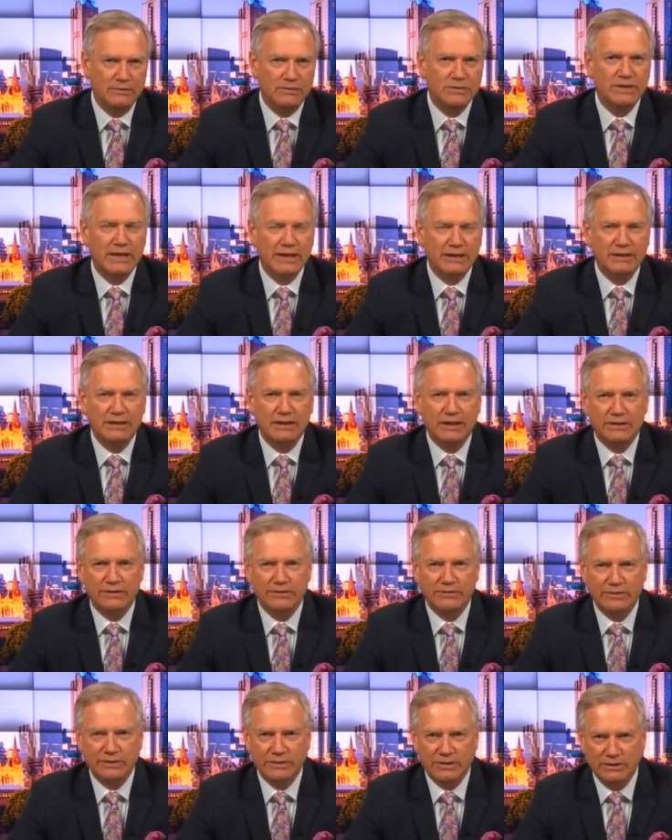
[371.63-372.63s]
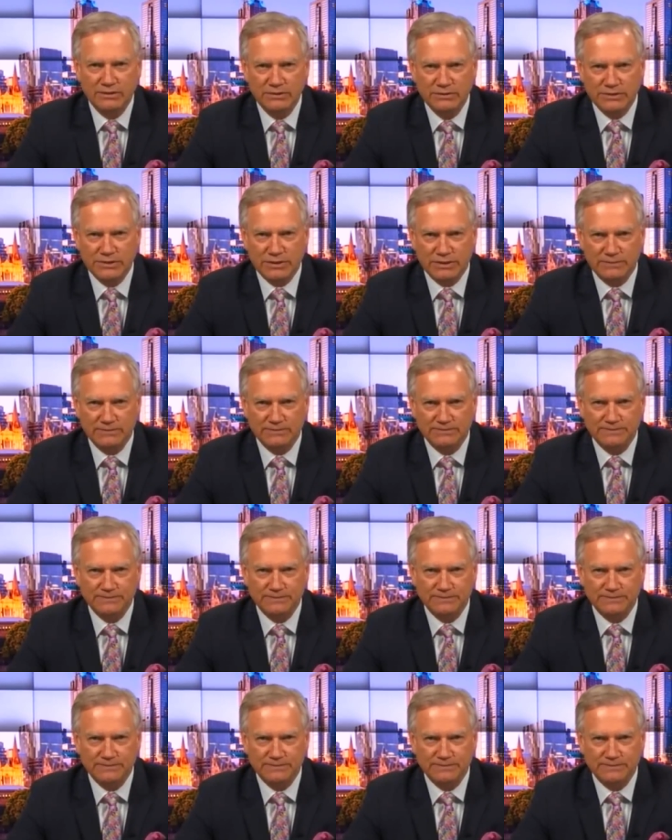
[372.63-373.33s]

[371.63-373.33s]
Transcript: was acting under a delusion?